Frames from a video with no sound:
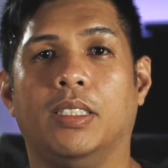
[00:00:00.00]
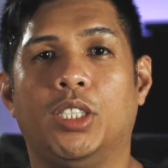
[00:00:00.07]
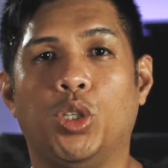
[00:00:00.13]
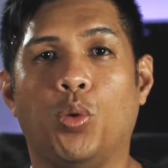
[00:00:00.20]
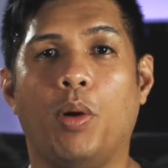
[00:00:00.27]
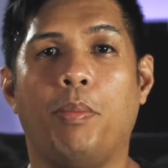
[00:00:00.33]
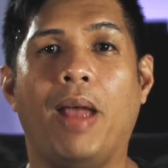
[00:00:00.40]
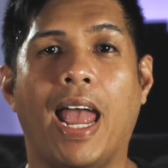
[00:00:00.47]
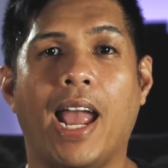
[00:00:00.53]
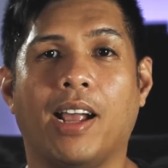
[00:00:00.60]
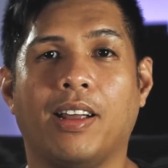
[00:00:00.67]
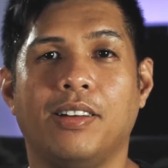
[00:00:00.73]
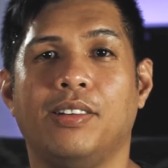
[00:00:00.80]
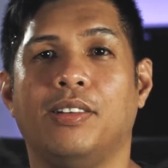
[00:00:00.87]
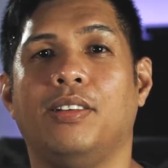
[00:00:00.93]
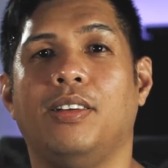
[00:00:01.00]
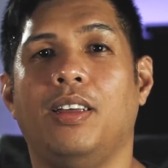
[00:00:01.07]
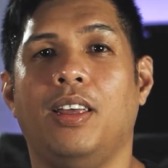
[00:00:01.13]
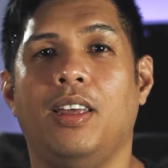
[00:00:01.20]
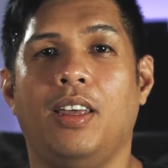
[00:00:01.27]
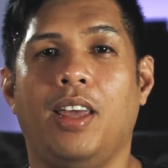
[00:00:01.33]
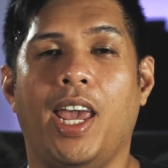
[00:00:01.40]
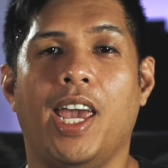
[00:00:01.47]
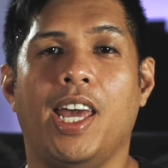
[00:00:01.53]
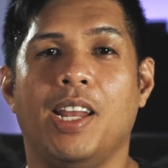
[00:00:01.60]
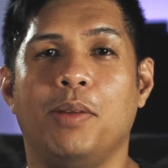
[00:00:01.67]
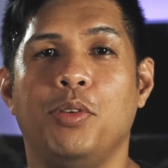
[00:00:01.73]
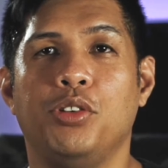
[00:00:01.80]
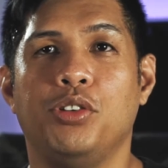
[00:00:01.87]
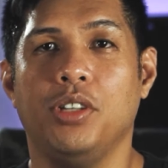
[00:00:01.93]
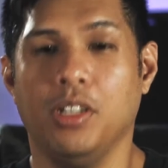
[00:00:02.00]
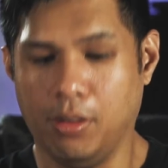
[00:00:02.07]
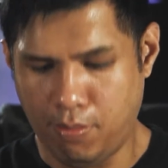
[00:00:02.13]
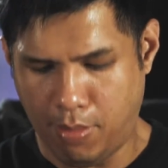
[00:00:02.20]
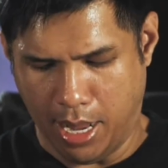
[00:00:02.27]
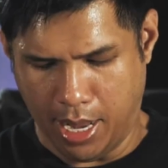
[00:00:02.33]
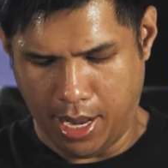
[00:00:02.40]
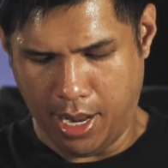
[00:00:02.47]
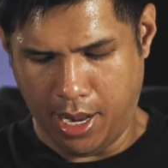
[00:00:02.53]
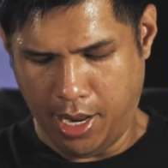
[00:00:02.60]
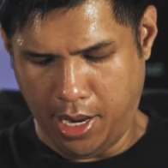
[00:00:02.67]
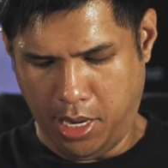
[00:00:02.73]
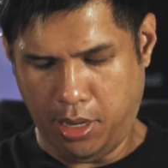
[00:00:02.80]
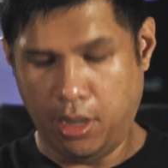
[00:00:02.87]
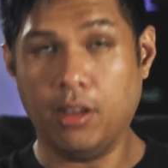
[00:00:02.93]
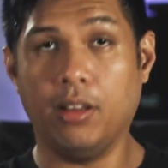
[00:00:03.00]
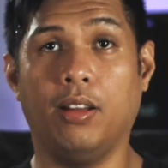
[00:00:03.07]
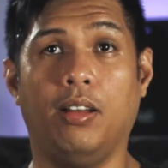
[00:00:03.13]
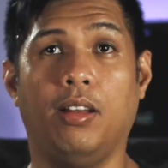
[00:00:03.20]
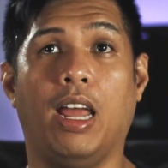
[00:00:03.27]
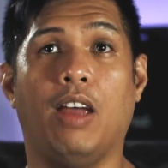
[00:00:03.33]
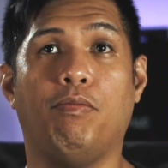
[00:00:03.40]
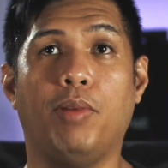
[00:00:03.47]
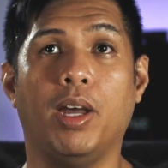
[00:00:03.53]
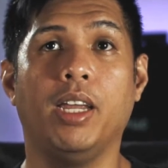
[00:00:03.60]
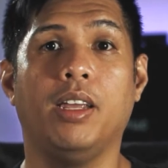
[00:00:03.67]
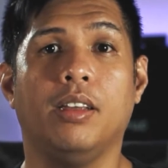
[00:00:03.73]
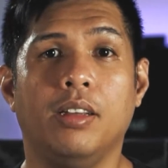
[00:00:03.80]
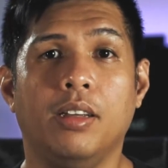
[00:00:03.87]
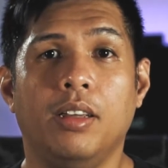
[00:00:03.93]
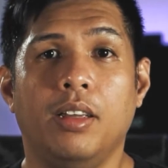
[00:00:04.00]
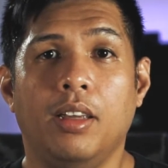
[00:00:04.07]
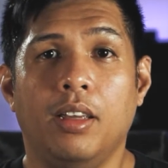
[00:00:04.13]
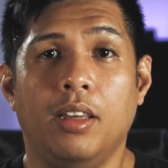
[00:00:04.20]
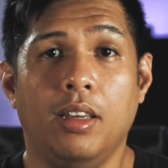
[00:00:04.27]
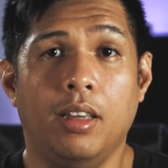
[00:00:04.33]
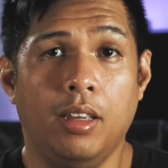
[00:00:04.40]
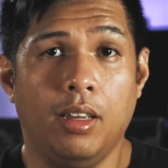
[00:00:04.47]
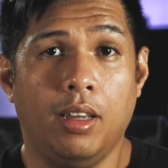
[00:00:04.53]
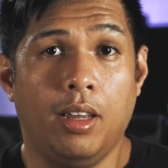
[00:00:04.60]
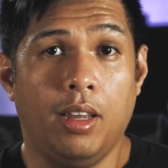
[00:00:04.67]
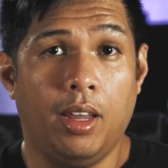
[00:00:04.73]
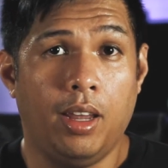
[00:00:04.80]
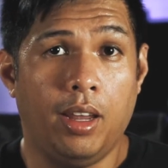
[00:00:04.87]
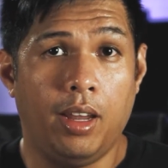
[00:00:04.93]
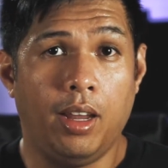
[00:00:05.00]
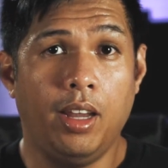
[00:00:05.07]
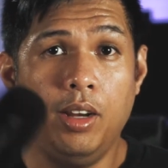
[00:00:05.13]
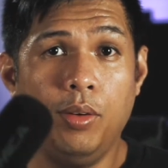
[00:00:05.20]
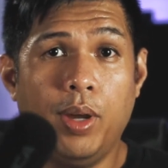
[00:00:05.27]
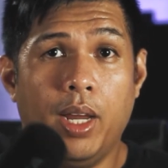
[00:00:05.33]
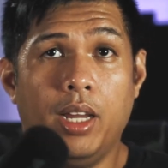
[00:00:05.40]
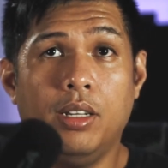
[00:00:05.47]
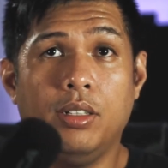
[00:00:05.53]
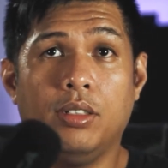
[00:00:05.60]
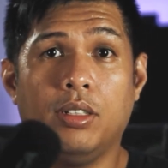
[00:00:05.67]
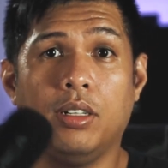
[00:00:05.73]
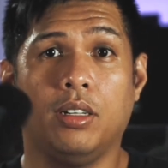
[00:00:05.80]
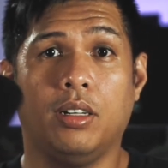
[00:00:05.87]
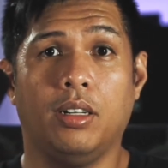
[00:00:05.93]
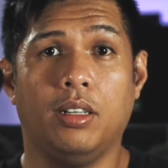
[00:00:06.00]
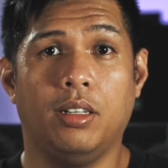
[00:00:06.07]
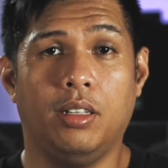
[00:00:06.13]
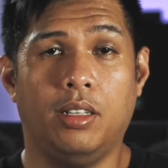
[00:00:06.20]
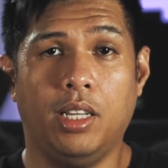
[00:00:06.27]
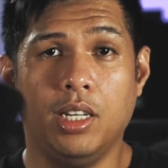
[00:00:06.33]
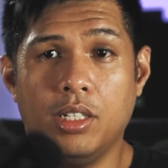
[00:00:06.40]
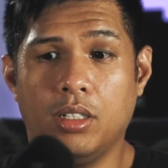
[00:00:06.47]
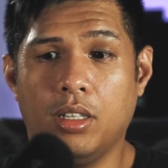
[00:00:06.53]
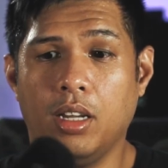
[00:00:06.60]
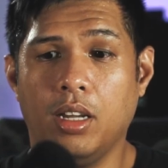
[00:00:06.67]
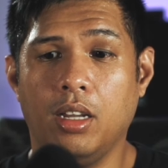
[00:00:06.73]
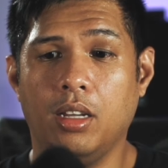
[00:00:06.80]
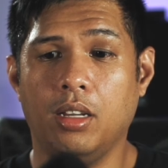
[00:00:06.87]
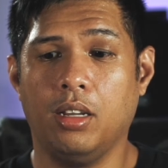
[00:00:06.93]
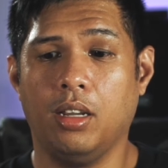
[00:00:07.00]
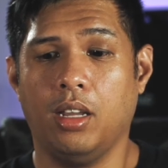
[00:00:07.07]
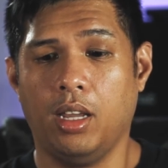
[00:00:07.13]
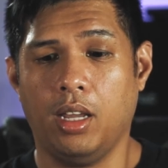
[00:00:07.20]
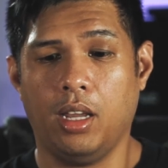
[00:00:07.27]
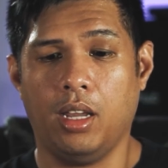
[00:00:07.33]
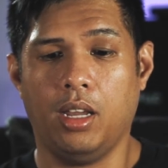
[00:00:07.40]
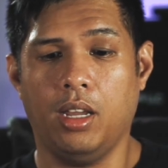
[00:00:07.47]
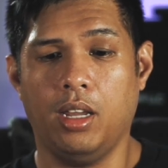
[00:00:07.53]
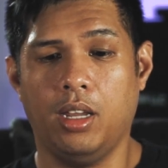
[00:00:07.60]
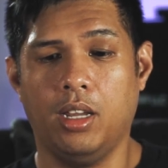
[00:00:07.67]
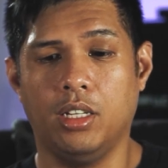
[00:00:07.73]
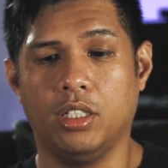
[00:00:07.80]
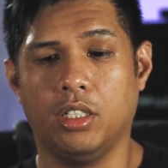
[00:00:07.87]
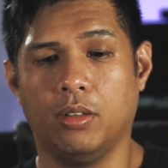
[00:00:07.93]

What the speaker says: I'm still doing the voiceover because of my lav mic. Anyways, the Comica V30 Pro is a directional condenser shotgun video microphone.